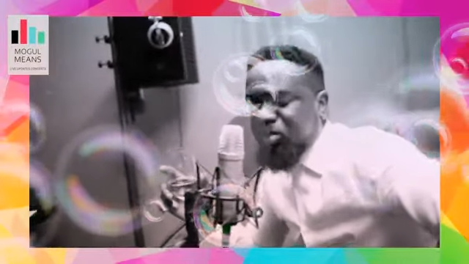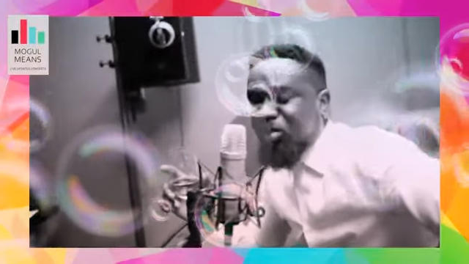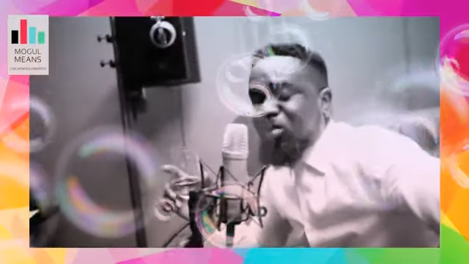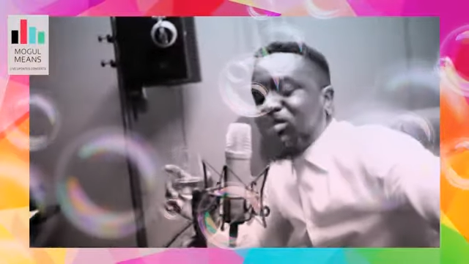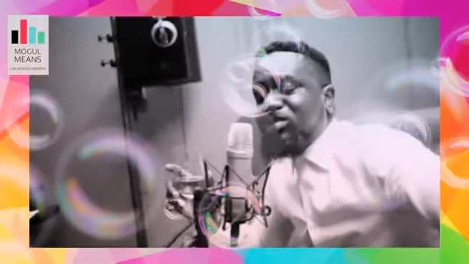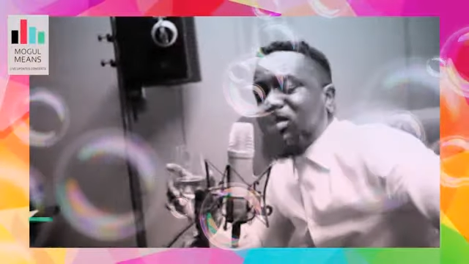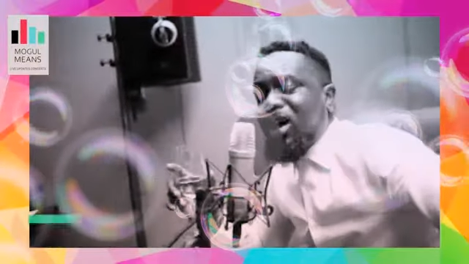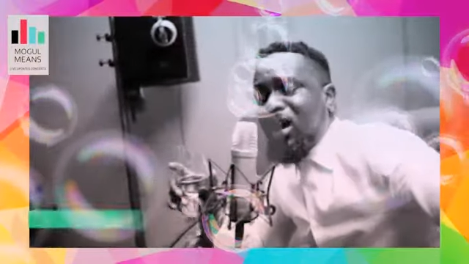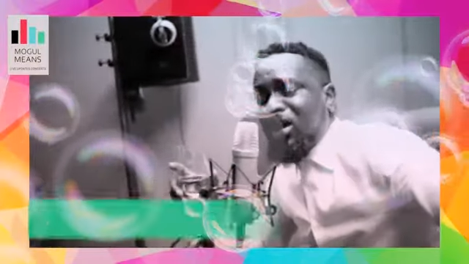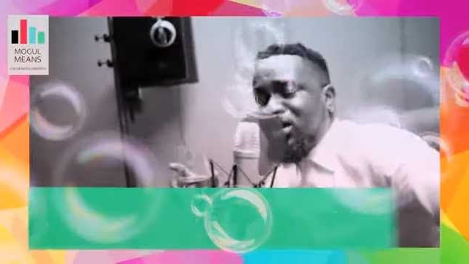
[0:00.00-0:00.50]

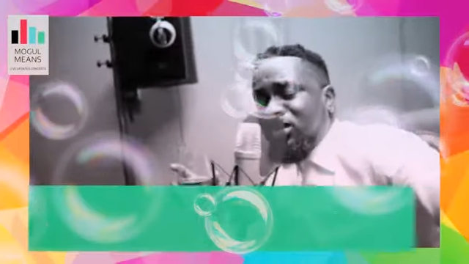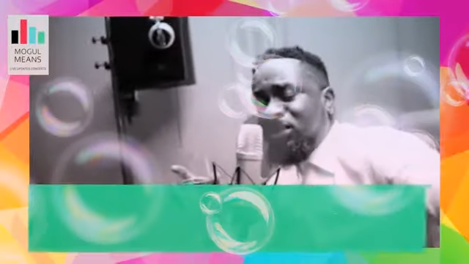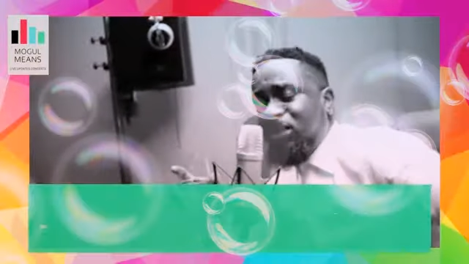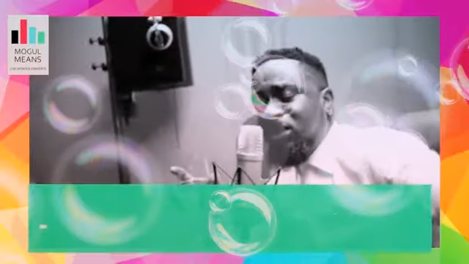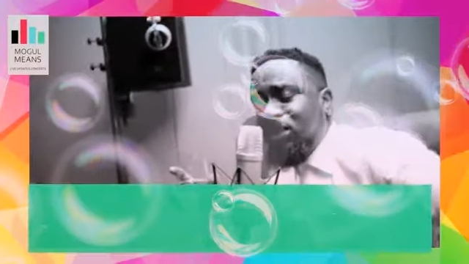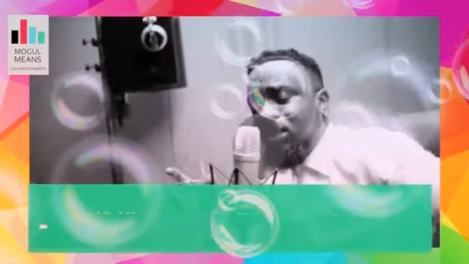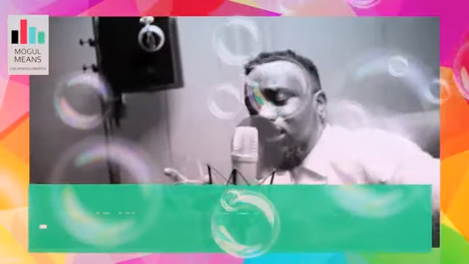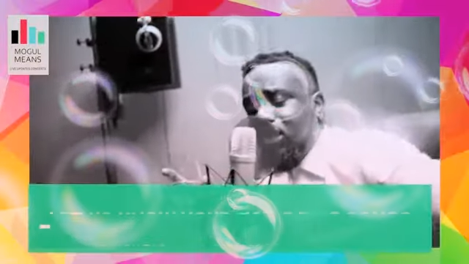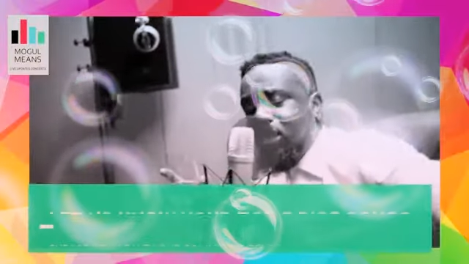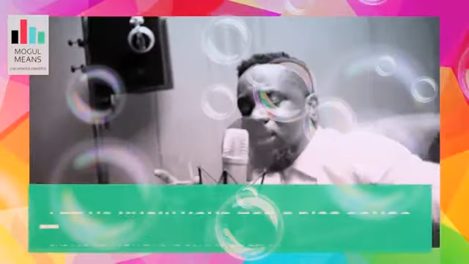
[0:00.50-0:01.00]
Cause honestly,
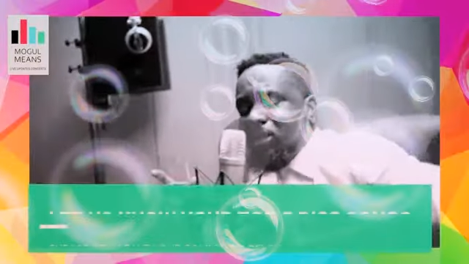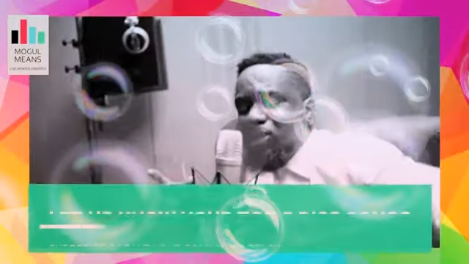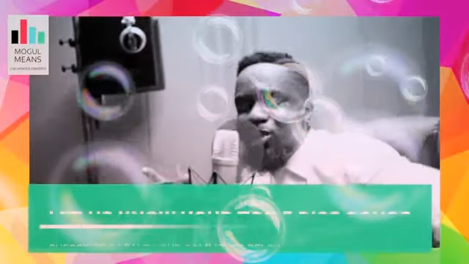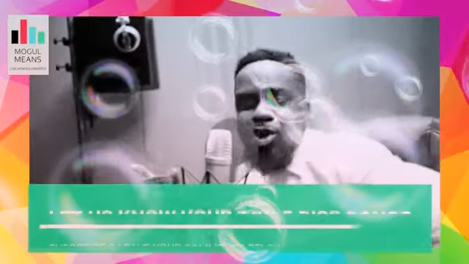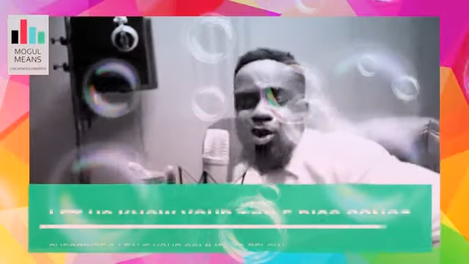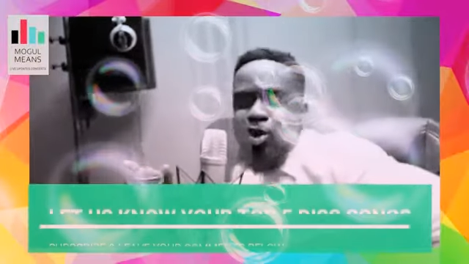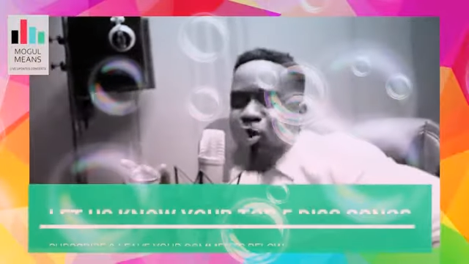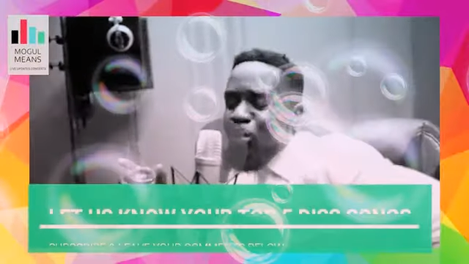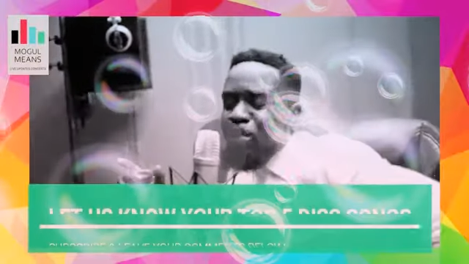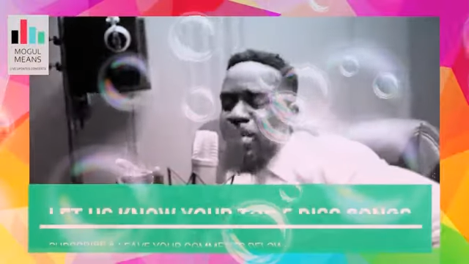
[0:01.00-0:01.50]
your
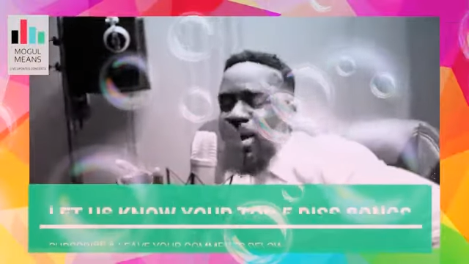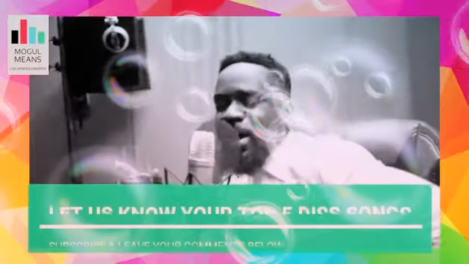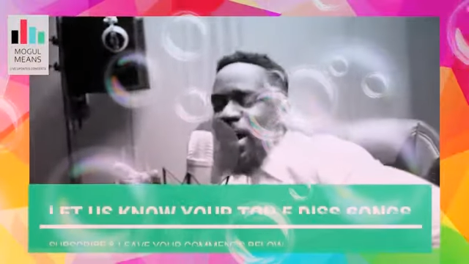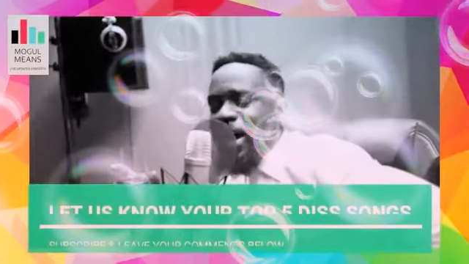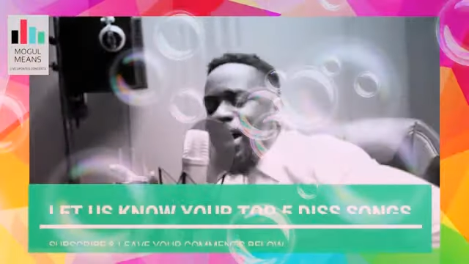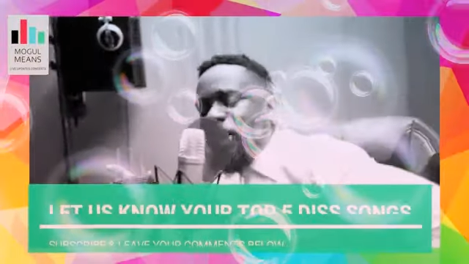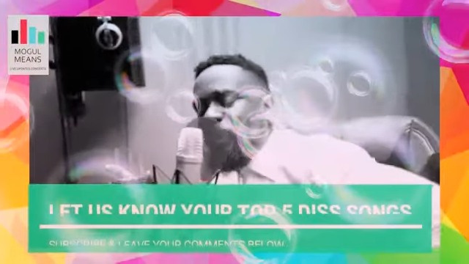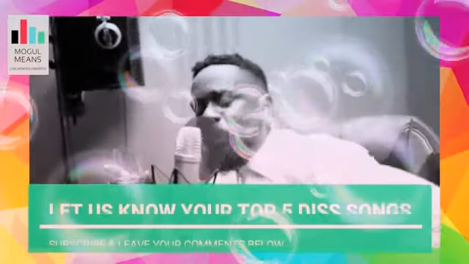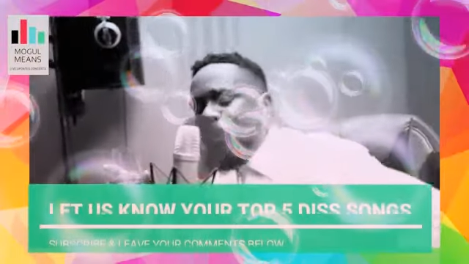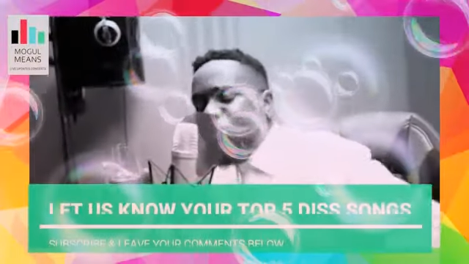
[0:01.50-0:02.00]
whole back
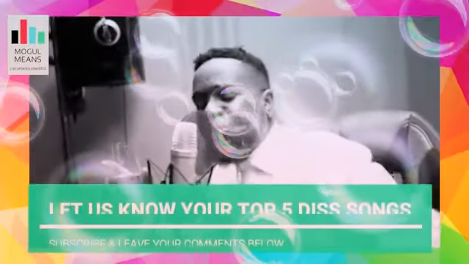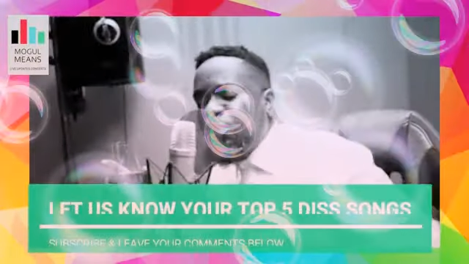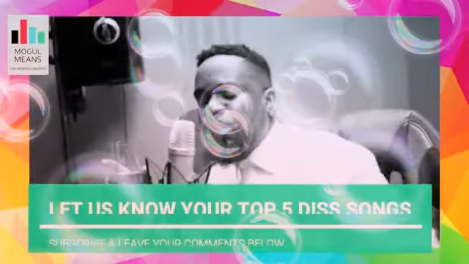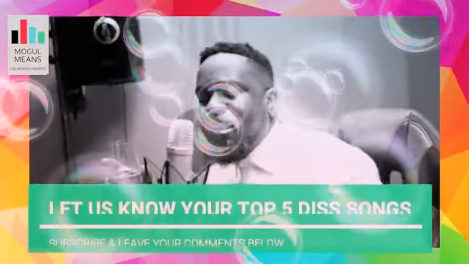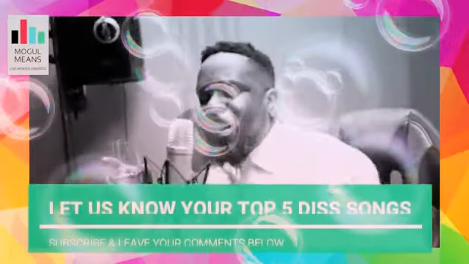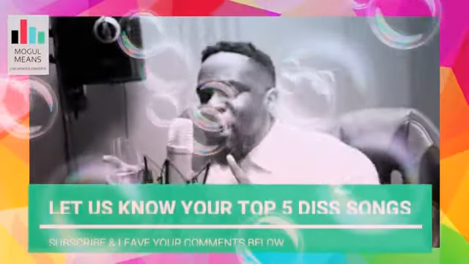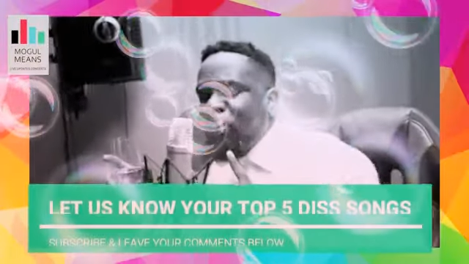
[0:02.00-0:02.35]
account if you buy